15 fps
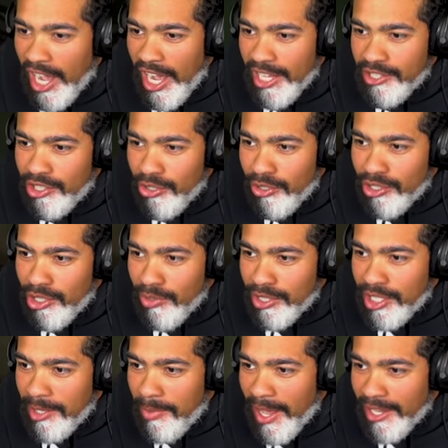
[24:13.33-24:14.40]
Wait, uh, do do a
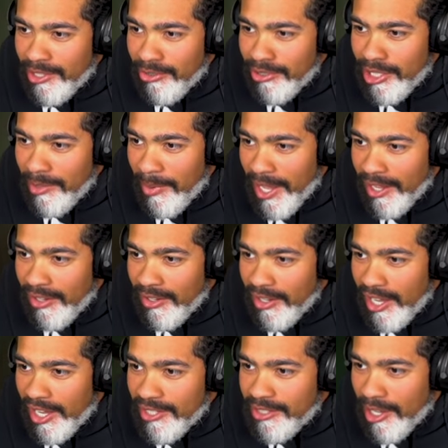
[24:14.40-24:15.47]
teabag, do a teabag,
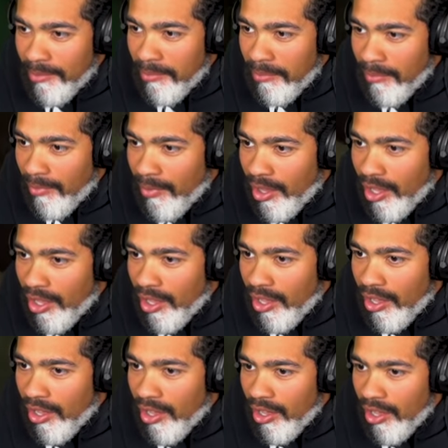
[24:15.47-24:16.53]
uh, Sam. Oh
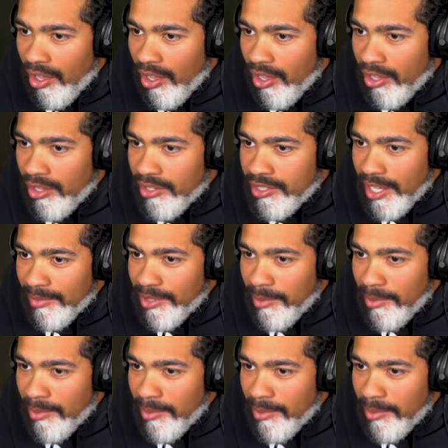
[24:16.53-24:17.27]
snap, Sam